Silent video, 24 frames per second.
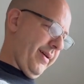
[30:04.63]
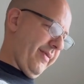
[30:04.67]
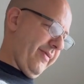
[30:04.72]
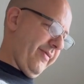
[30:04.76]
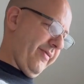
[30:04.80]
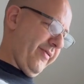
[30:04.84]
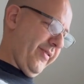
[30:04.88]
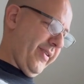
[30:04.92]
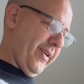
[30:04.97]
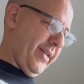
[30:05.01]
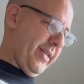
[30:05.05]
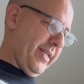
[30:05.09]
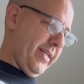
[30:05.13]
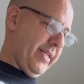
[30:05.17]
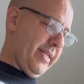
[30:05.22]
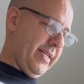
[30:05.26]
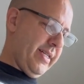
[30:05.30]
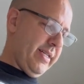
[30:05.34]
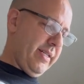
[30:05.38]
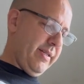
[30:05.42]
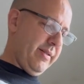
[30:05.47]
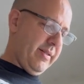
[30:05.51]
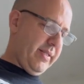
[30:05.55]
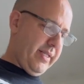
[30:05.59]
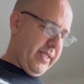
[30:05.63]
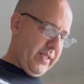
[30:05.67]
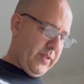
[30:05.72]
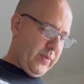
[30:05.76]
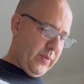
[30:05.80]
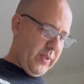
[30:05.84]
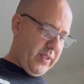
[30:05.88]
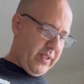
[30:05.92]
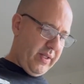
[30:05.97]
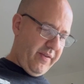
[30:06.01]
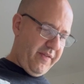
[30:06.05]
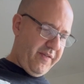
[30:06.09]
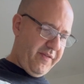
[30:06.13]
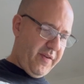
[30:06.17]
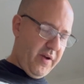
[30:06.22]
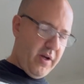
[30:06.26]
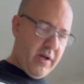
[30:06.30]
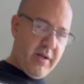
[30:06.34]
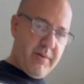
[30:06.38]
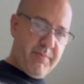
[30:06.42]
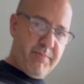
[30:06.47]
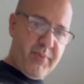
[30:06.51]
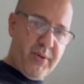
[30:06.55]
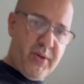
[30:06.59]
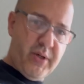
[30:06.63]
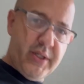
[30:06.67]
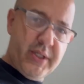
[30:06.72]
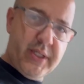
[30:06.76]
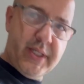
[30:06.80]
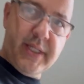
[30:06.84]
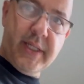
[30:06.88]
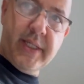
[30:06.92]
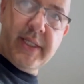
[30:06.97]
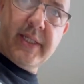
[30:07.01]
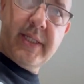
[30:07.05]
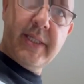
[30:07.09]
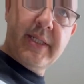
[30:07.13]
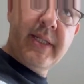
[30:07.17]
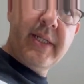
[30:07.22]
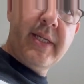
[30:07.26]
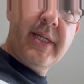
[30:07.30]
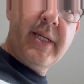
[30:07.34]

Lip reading: Fun. This was a fun purchase.